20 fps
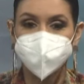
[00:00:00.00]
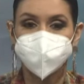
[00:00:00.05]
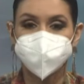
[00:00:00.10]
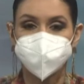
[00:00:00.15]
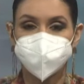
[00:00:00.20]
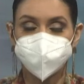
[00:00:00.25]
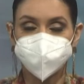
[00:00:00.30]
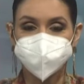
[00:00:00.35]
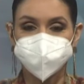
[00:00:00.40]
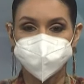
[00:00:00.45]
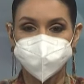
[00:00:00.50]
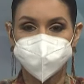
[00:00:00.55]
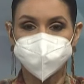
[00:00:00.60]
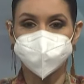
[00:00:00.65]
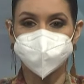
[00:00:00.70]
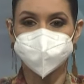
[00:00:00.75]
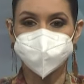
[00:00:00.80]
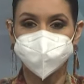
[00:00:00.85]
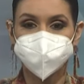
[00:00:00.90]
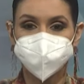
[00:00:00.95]

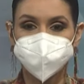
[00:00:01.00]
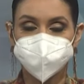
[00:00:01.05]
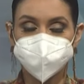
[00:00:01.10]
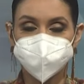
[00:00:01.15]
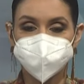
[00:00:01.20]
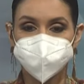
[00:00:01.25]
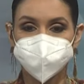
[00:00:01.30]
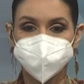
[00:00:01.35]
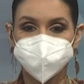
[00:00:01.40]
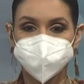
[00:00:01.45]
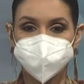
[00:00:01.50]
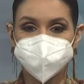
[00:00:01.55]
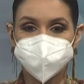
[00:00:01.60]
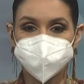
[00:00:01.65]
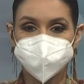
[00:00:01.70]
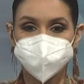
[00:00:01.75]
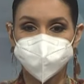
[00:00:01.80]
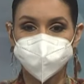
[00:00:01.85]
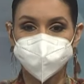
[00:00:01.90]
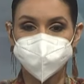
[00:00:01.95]

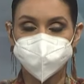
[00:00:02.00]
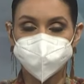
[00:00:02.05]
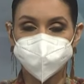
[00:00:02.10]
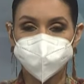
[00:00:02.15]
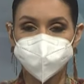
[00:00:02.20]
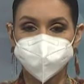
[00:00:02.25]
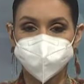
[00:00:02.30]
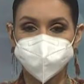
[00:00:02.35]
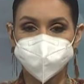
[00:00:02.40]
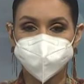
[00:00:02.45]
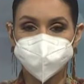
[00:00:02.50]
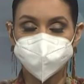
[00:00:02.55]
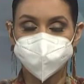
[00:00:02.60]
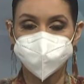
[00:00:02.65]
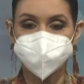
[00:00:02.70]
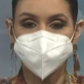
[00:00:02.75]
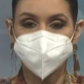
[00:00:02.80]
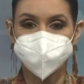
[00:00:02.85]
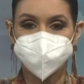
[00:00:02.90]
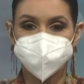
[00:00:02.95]

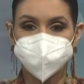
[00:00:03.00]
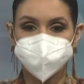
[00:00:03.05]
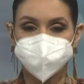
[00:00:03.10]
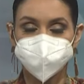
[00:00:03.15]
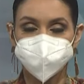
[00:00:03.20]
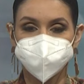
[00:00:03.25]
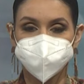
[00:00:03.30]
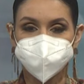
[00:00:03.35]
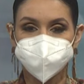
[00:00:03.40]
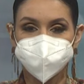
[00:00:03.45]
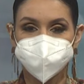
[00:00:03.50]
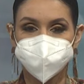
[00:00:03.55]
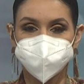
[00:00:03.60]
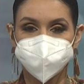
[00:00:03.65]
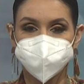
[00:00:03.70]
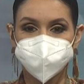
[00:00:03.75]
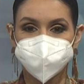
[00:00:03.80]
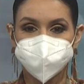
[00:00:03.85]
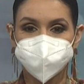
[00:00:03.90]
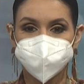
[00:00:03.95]

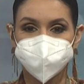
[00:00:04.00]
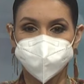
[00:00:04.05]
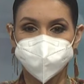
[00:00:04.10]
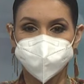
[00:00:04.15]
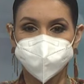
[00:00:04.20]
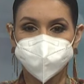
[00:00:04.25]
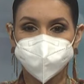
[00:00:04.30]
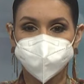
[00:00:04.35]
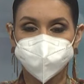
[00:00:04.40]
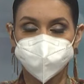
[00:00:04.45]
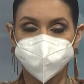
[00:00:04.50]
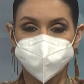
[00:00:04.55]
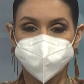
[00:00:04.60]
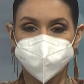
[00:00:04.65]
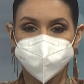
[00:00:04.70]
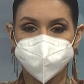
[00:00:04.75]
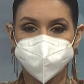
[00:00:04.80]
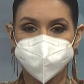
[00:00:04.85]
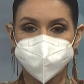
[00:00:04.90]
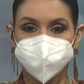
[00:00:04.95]

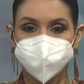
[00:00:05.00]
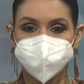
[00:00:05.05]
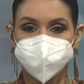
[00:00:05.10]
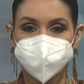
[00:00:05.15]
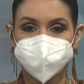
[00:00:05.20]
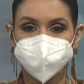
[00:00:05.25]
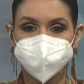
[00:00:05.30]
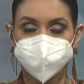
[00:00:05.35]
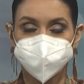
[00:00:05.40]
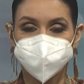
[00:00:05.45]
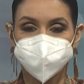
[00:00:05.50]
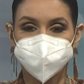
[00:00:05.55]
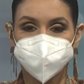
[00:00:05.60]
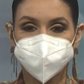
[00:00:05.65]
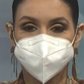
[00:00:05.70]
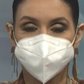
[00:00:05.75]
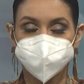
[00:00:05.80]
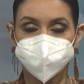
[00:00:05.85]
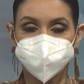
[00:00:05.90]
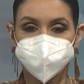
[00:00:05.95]

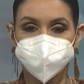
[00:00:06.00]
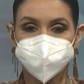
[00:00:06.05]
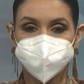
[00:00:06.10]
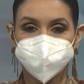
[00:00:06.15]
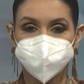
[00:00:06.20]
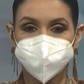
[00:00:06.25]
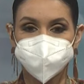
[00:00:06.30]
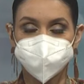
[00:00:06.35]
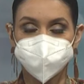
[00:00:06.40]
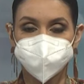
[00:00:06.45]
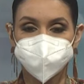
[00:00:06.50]
This person isn't speaking.